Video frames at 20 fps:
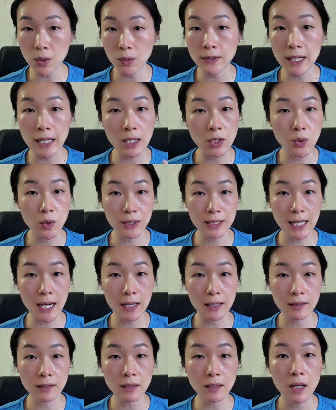those in your
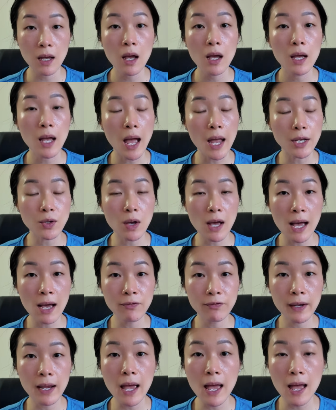diet and you
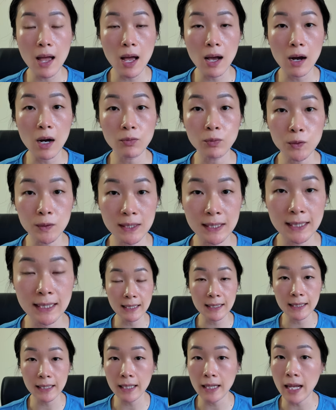have it uh,
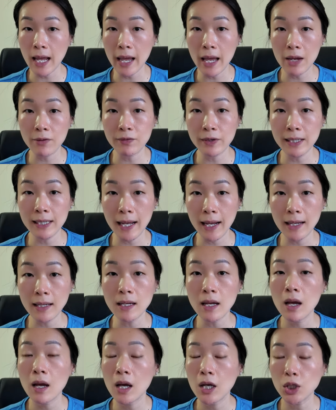routinely every
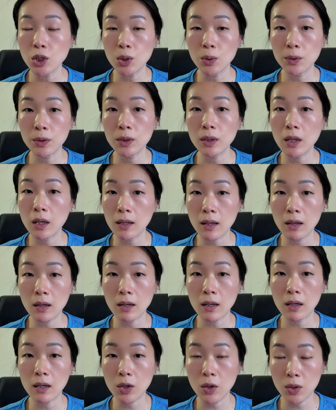day, you will
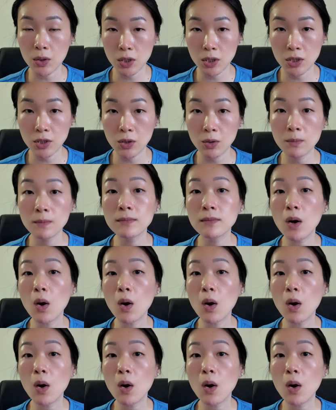uh, consume